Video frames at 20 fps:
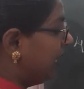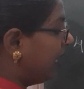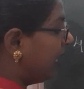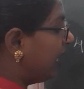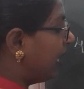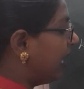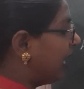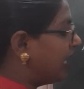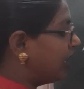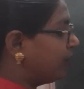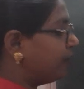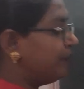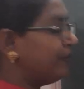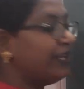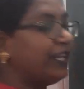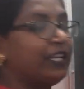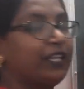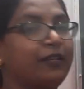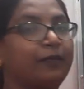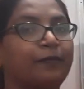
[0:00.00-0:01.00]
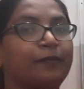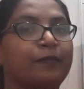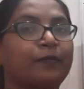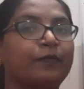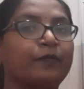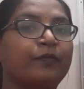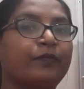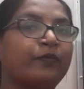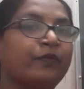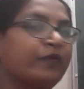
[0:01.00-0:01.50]
army,
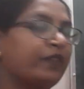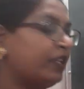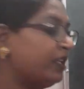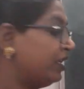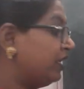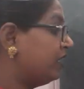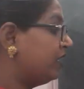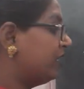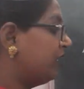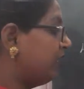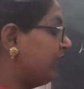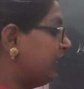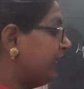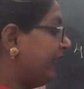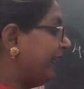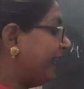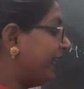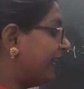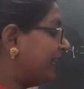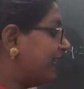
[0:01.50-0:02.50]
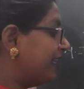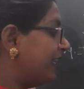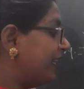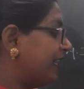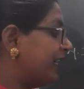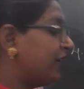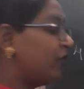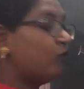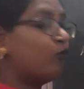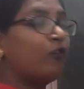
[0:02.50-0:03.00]
ending
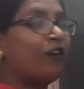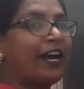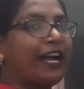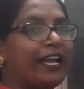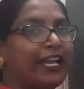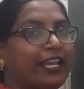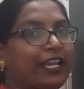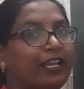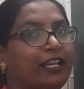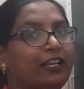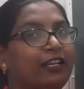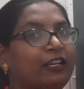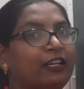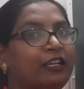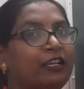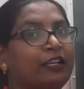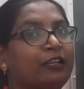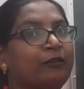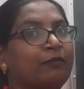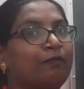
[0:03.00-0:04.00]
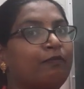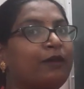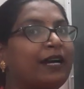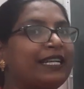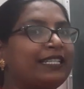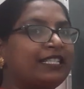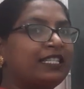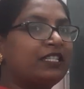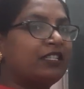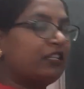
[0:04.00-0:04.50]
in y,
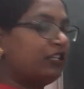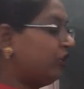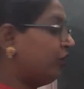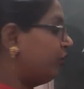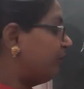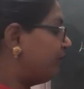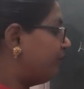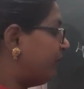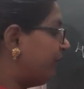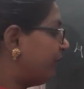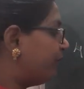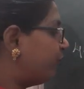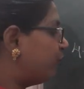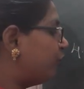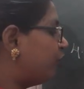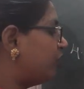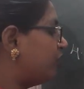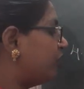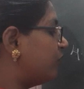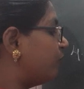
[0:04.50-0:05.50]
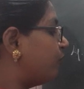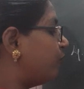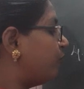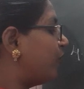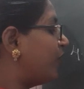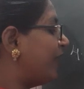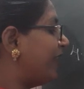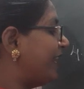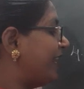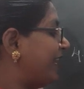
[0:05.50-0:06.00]
but before the
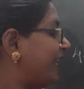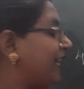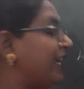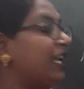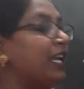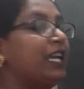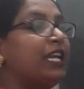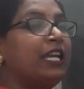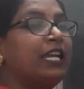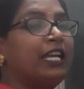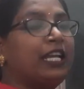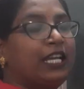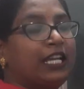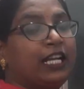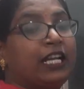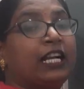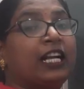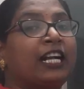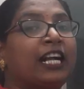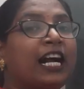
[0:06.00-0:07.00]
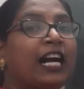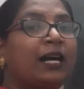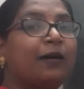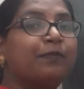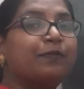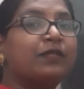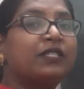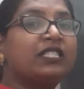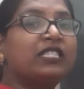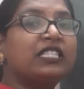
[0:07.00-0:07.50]
y
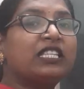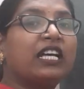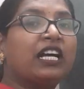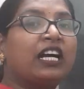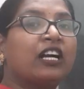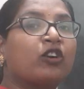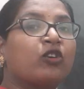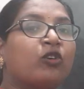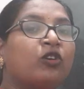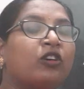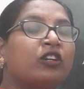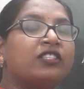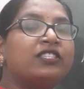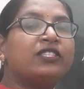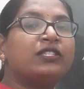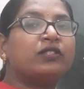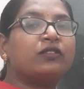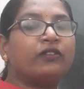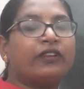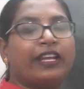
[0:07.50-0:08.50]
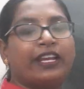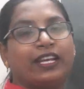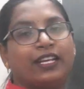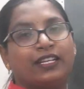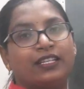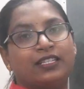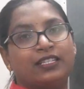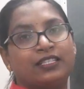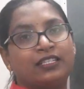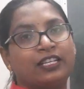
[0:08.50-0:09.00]
comes a
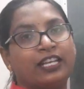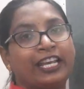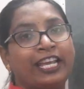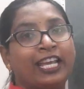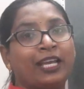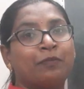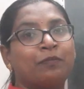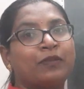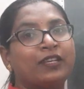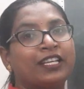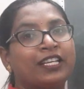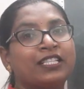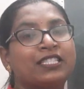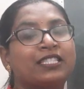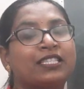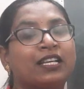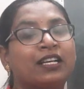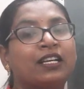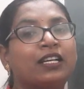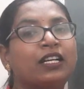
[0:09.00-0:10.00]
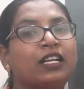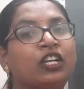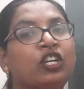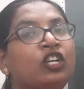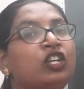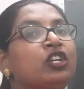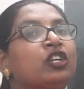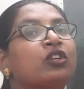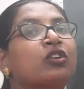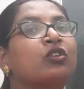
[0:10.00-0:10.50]
consonant. M is a
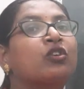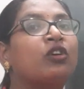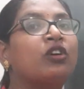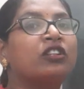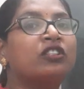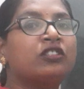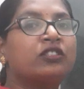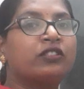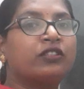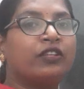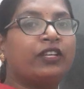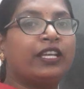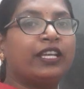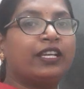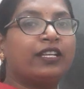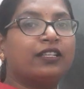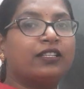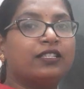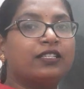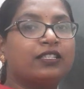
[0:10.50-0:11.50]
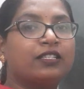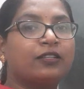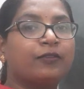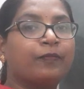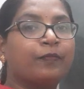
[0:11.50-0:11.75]
consonant.